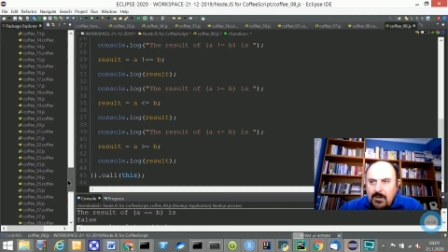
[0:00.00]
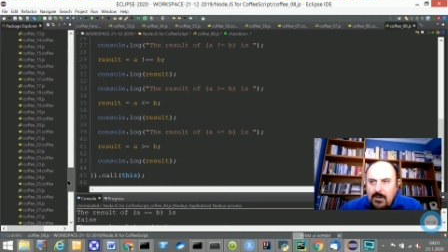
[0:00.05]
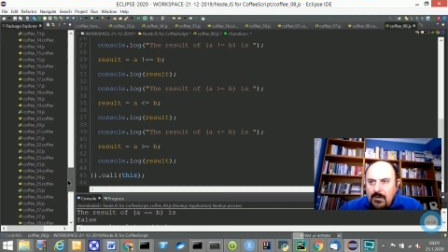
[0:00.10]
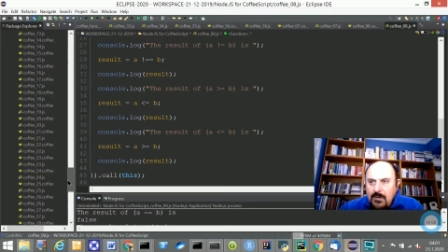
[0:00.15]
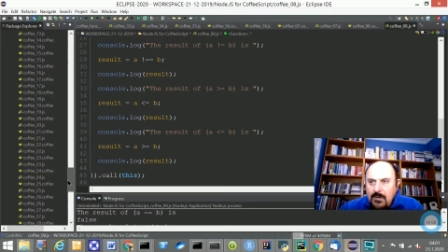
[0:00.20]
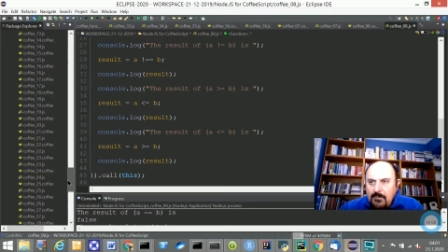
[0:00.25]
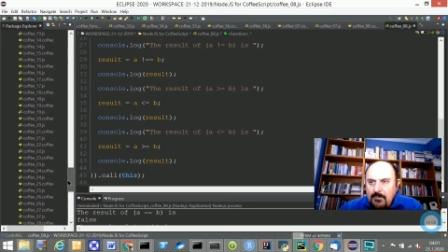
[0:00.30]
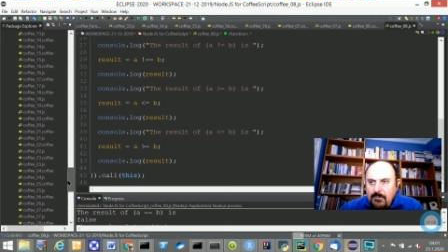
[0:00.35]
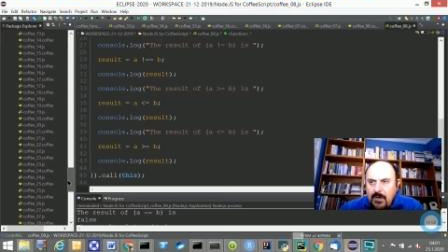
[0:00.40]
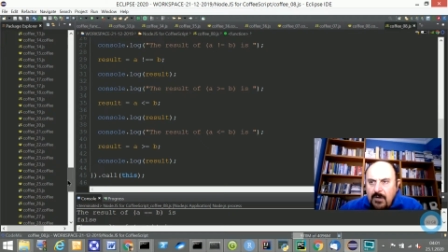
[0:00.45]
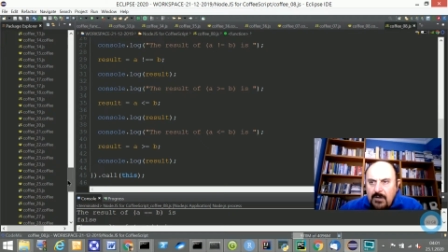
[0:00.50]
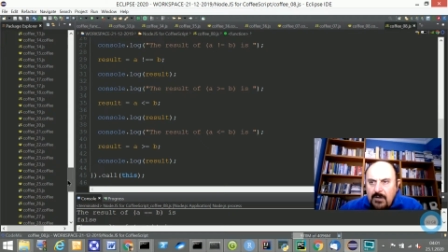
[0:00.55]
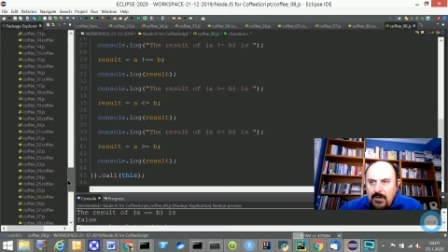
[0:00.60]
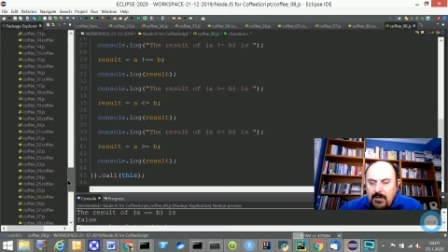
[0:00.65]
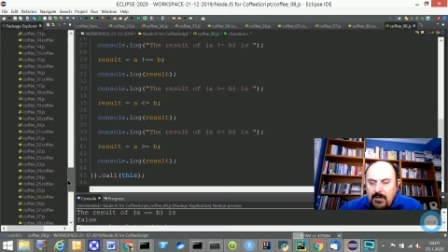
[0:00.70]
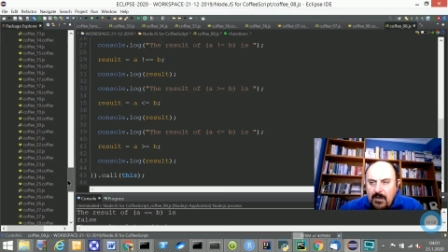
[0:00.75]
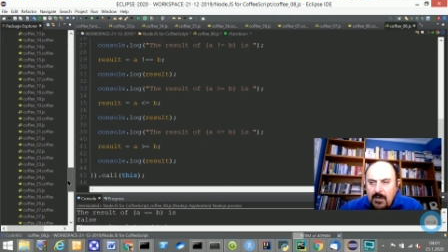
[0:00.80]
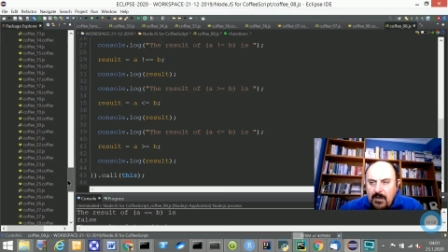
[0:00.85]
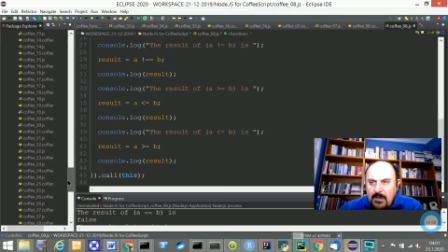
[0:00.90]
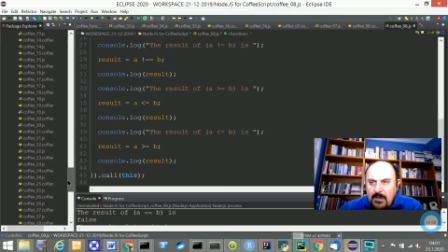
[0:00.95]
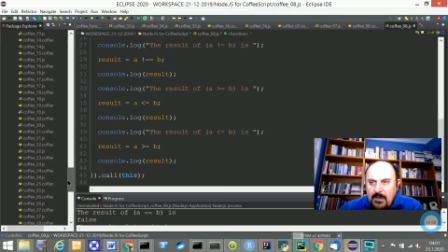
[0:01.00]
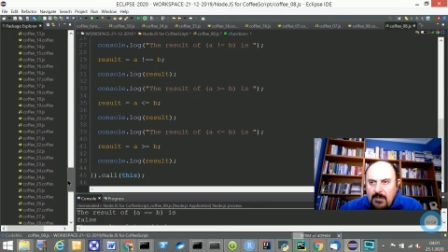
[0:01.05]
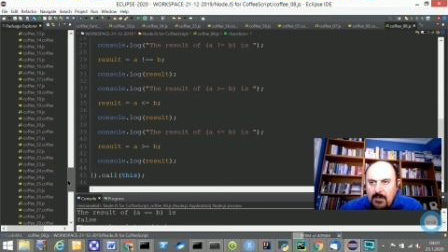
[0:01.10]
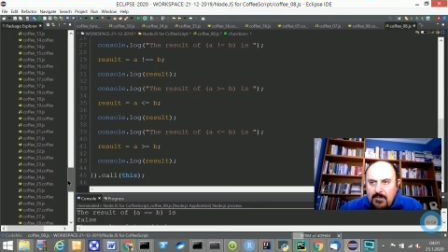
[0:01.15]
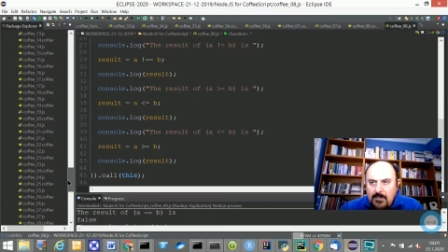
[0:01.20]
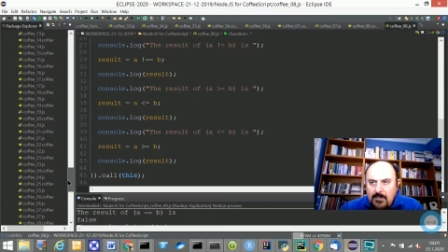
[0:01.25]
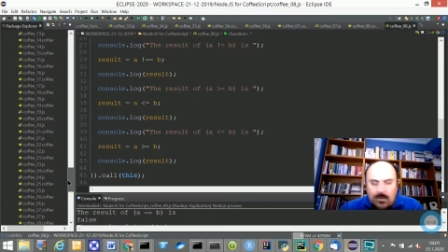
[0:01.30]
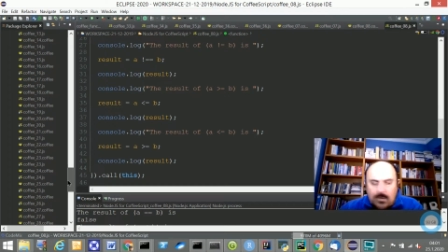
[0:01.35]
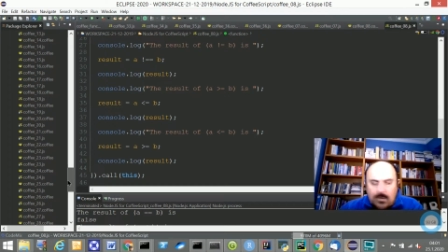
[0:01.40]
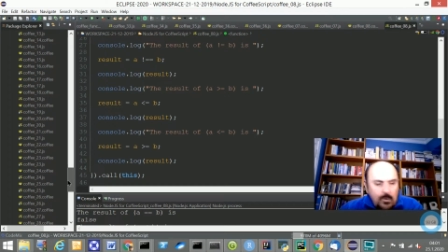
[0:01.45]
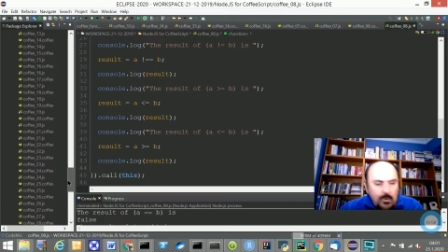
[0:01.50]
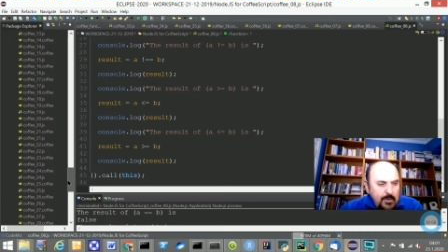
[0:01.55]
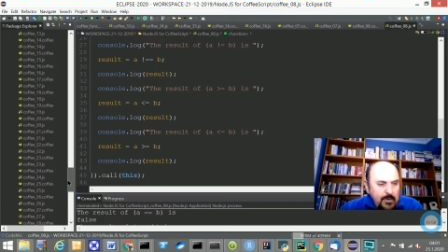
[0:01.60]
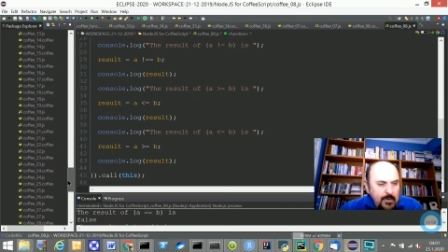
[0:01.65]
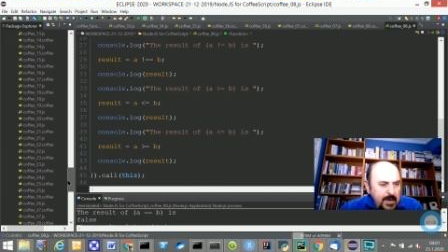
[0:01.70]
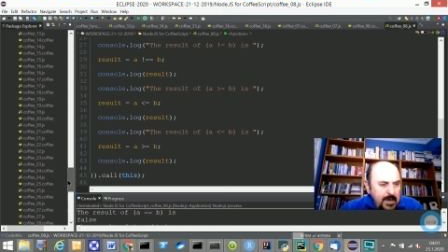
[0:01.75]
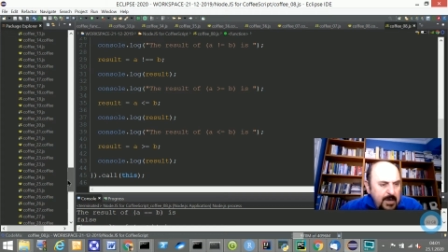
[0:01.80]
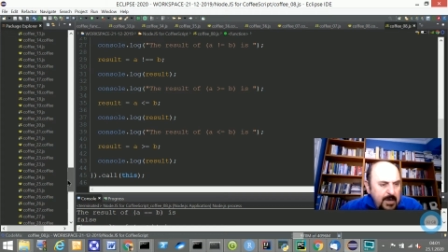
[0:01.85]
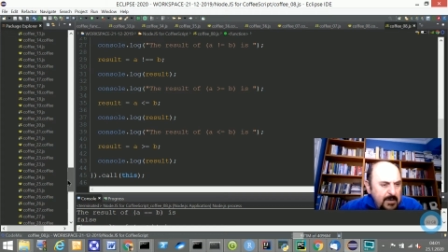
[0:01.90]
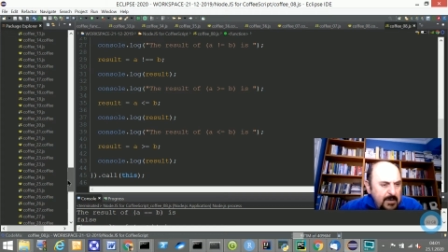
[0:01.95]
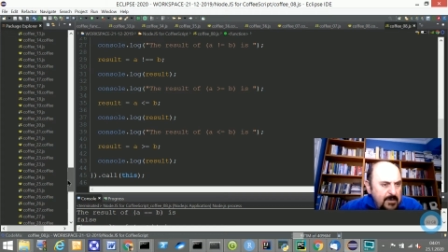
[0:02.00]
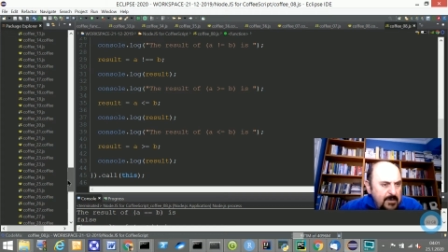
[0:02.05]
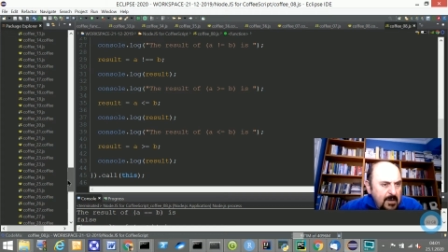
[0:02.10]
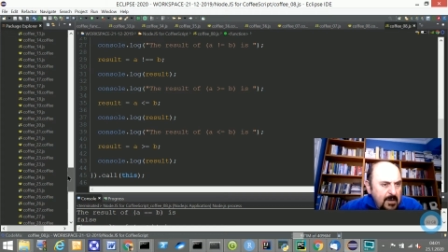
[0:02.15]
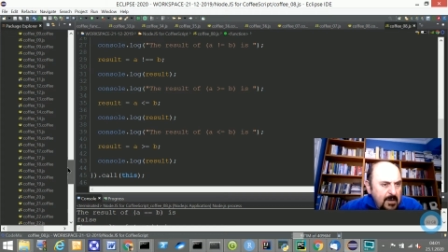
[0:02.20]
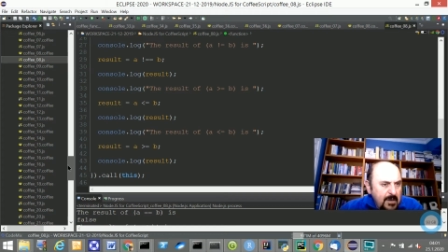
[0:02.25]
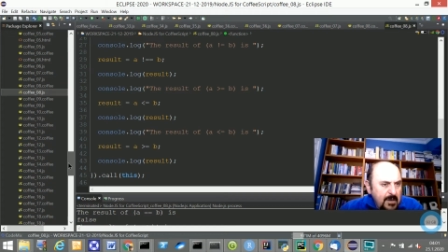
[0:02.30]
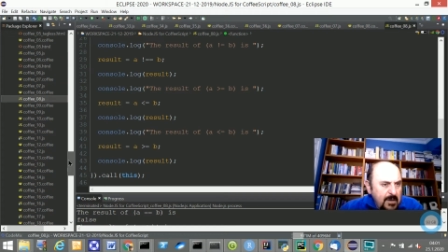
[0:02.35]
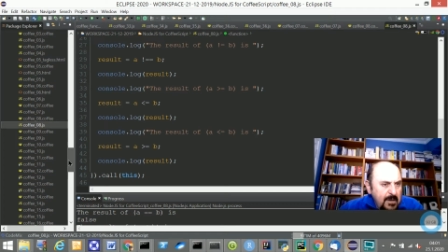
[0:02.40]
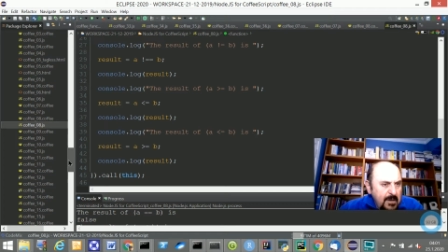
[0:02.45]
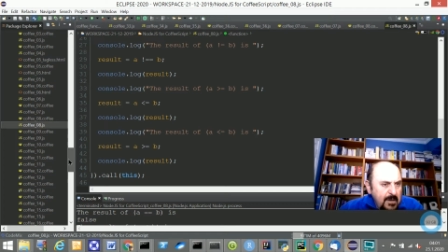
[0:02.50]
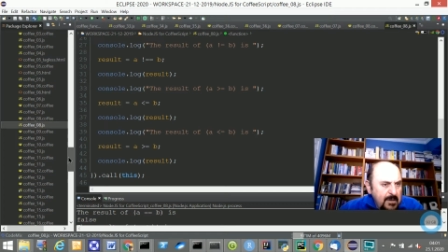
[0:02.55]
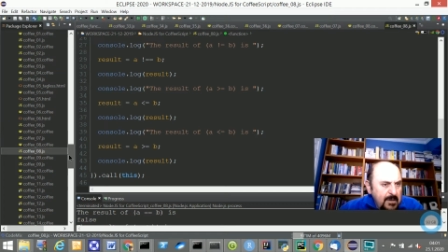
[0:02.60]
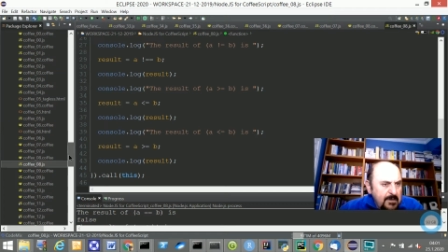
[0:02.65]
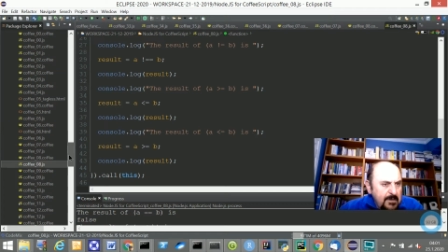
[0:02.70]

file number 08, and